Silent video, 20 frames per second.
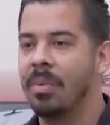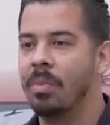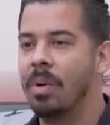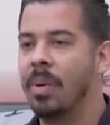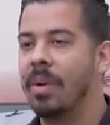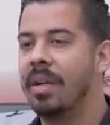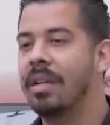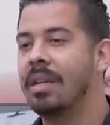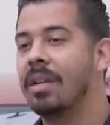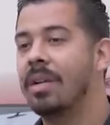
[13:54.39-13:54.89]

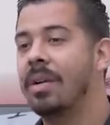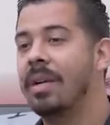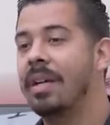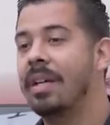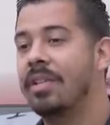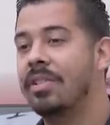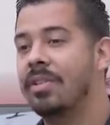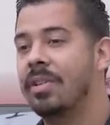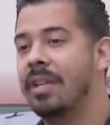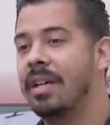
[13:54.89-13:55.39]
where we're gonna go
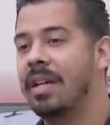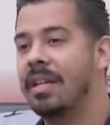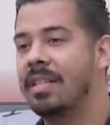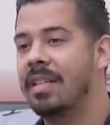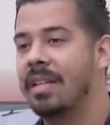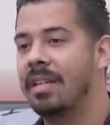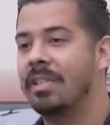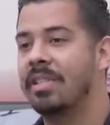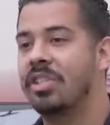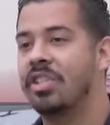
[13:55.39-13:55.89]
ahead and show you guys
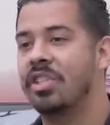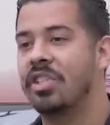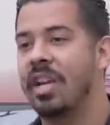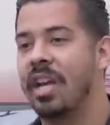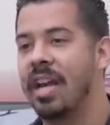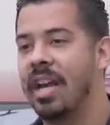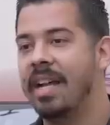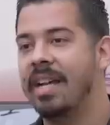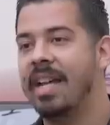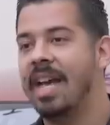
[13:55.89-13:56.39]
how to
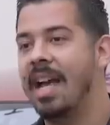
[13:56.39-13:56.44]
shine